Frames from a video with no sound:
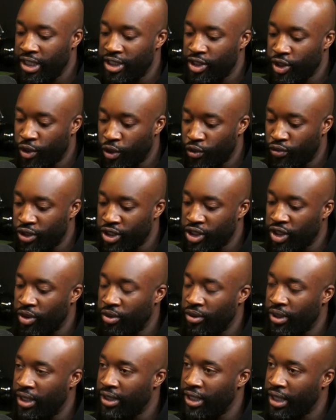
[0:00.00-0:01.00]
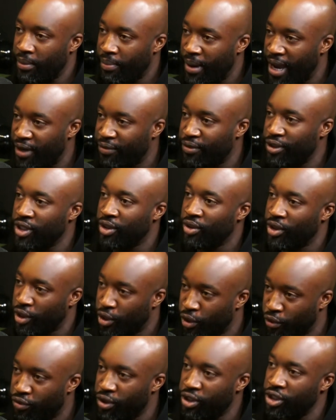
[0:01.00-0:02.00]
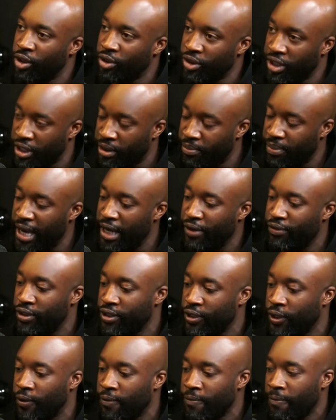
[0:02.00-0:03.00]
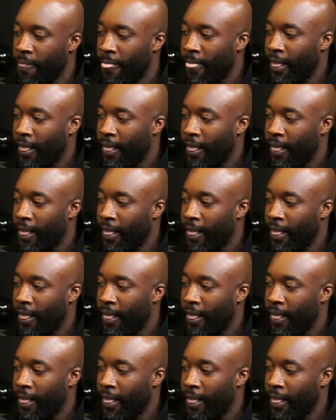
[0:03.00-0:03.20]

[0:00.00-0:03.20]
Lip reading: It's a good result and then a bad result, a good result, then a bad result.